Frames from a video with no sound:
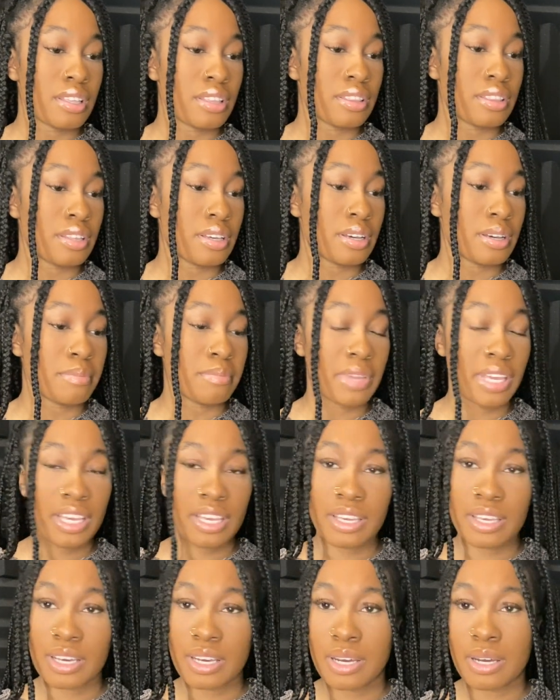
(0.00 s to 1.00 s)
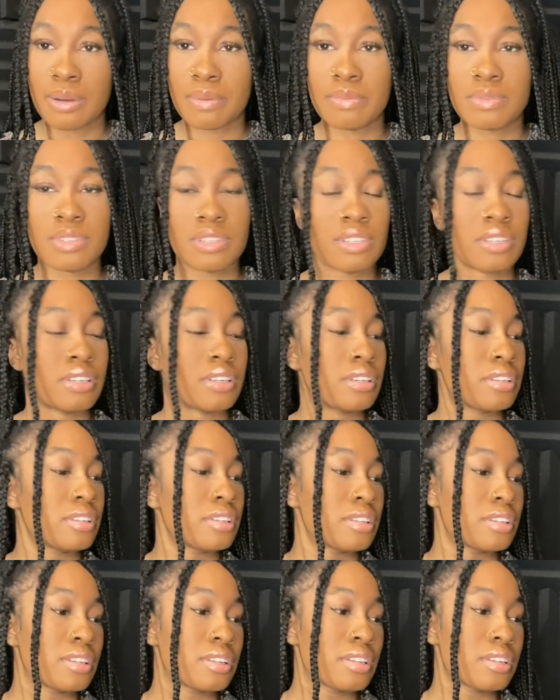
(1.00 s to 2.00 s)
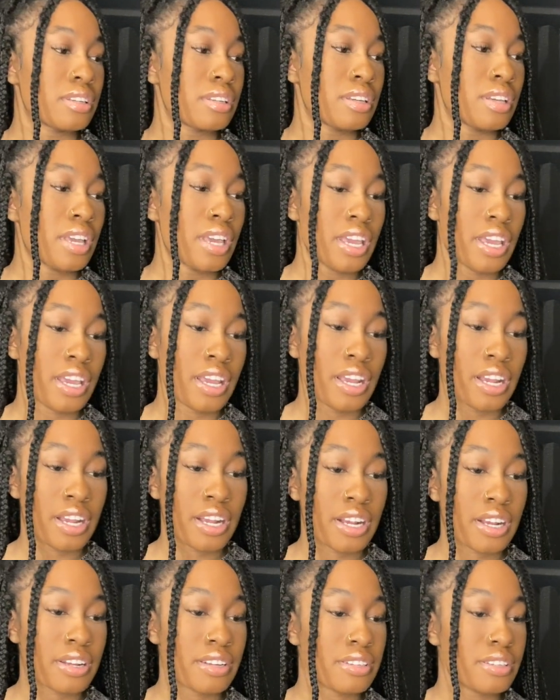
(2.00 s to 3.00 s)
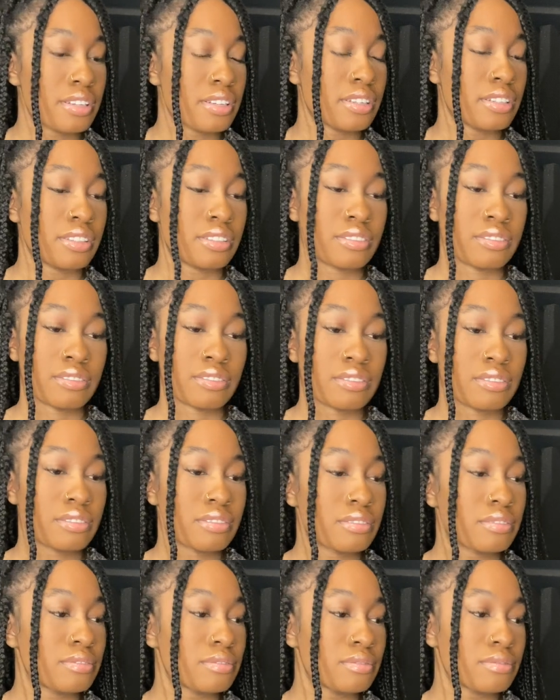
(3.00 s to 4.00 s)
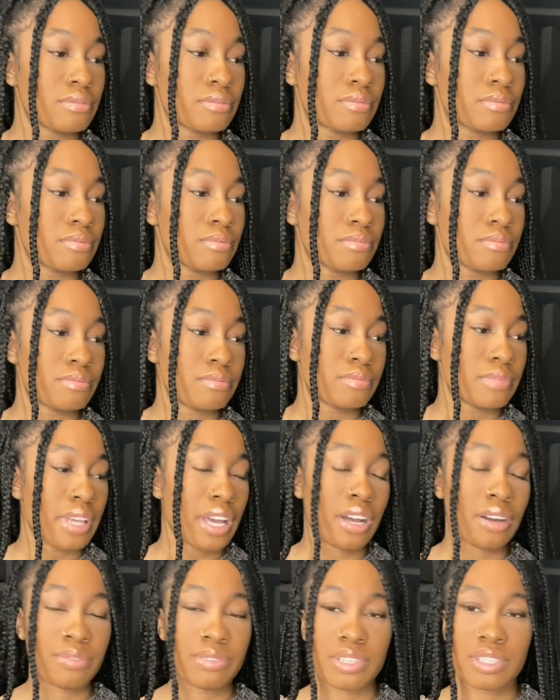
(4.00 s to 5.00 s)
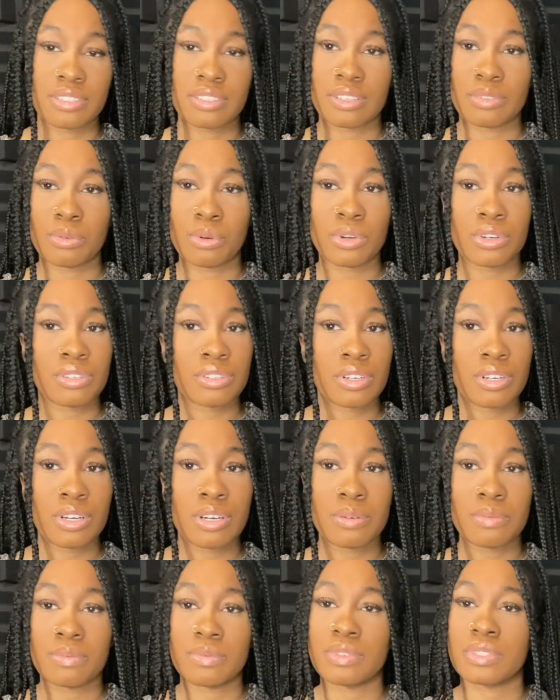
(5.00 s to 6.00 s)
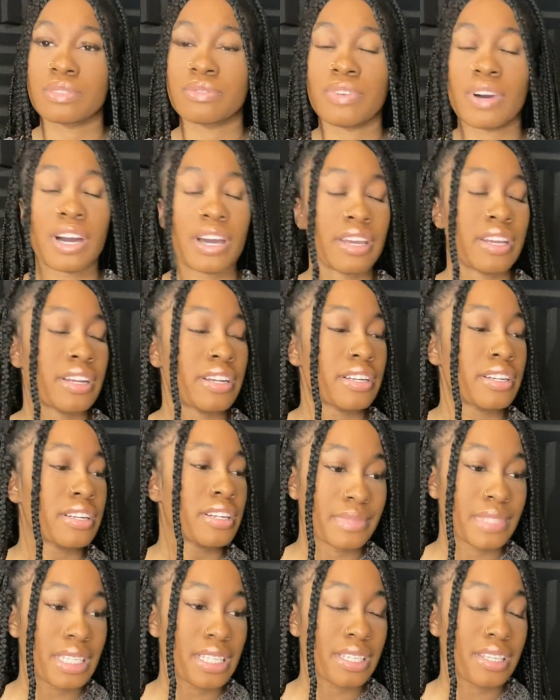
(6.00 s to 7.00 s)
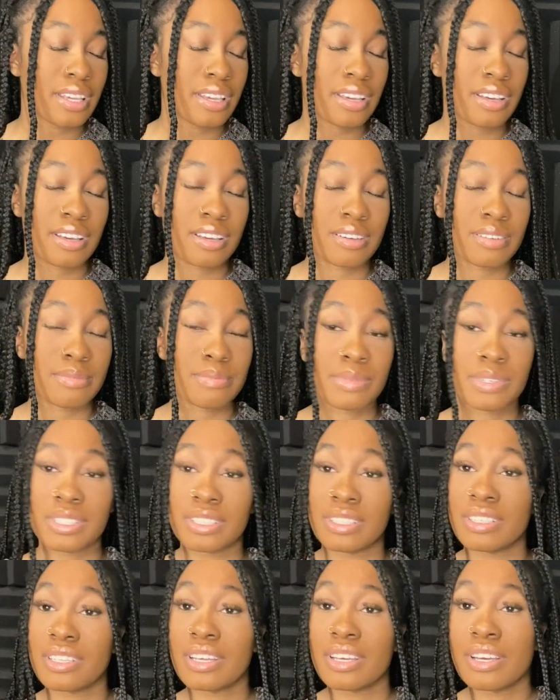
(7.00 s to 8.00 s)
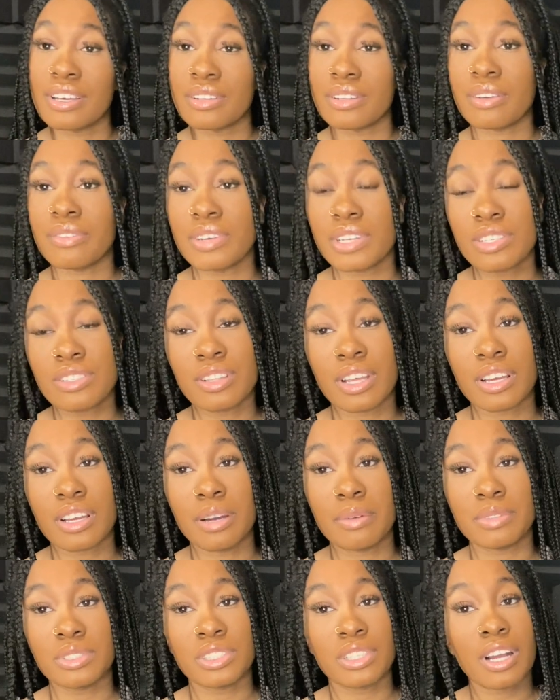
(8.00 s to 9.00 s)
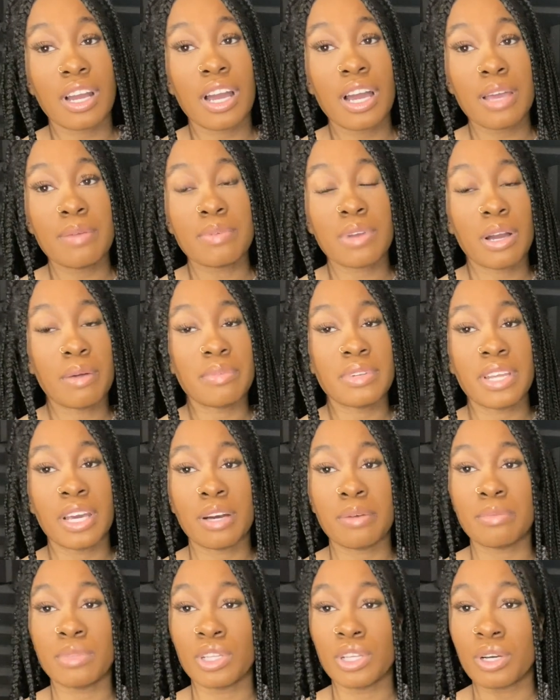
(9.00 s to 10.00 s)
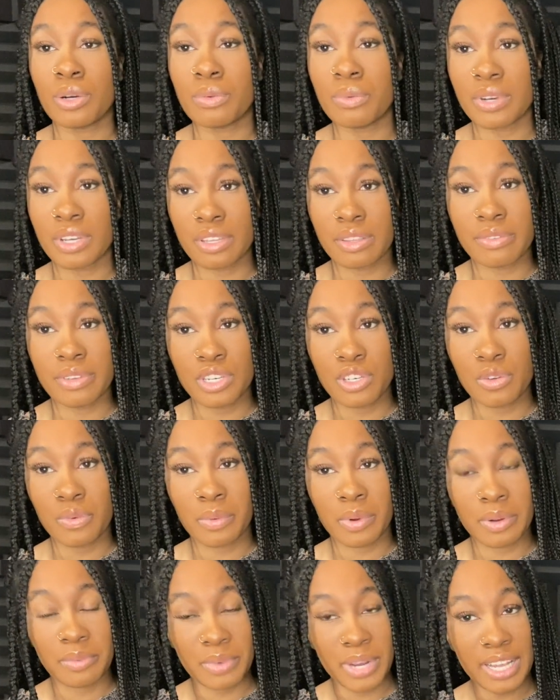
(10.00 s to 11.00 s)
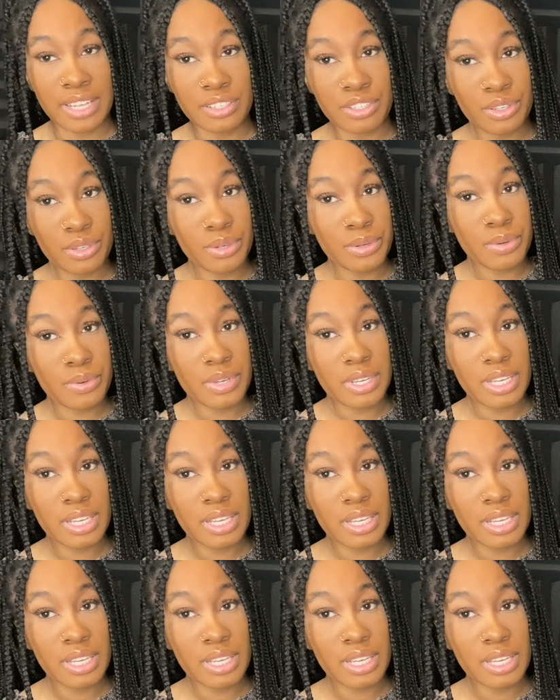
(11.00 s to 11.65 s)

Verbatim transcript: the makeup to hair to outfits to wardrobe was fire. Yeah, but don't forget to like, comment, subscribe, comment down below what other videos you want to react to,